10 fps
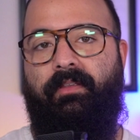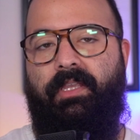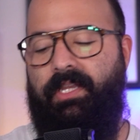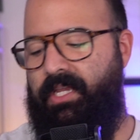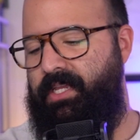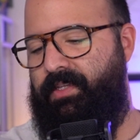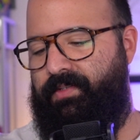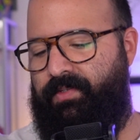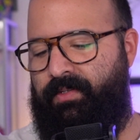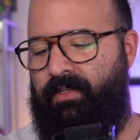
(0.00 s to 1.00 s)
It
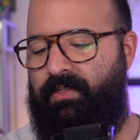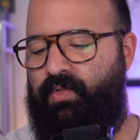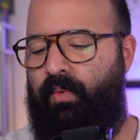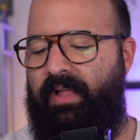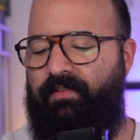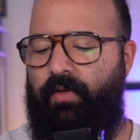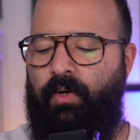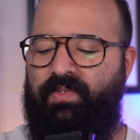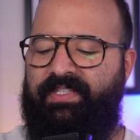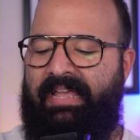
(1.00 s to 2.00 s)
is
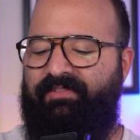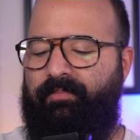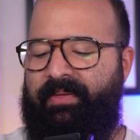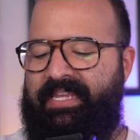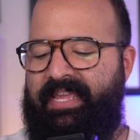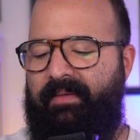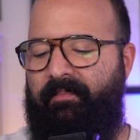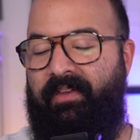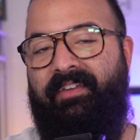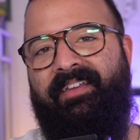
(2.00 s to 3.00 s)
12:07 p.m.
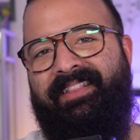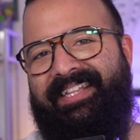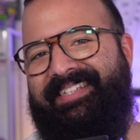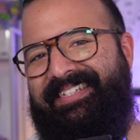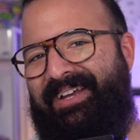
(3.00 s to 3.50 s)
Let's get down to